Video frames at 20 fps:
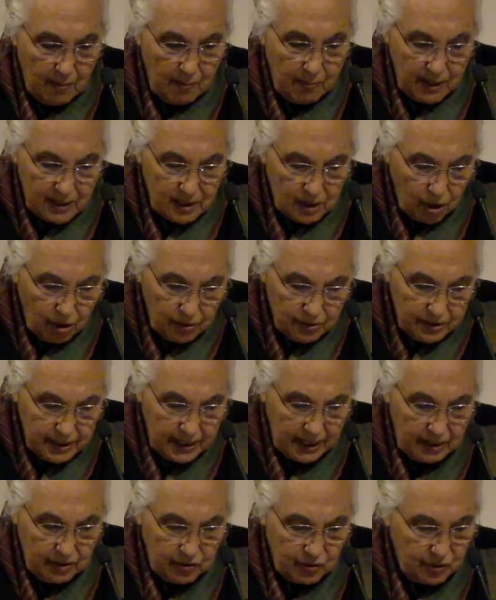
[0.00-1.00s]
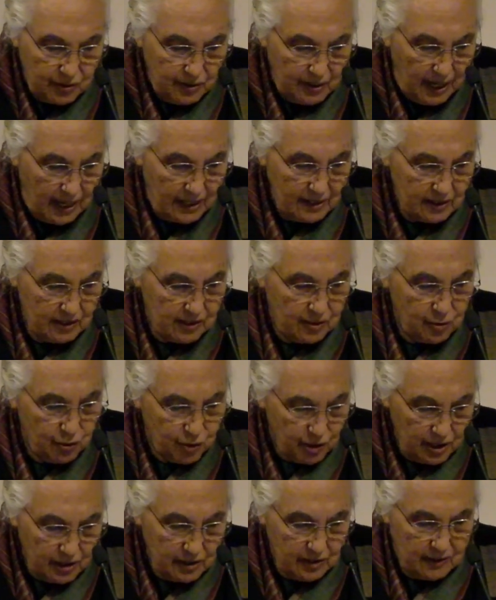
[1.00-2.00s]
but on occasion as
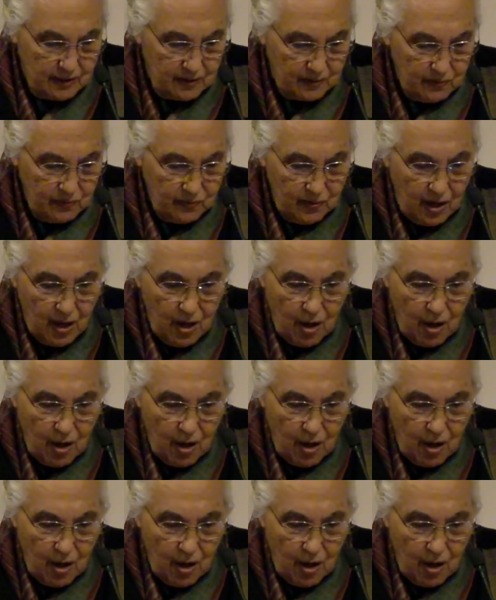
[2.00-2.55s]
suggestive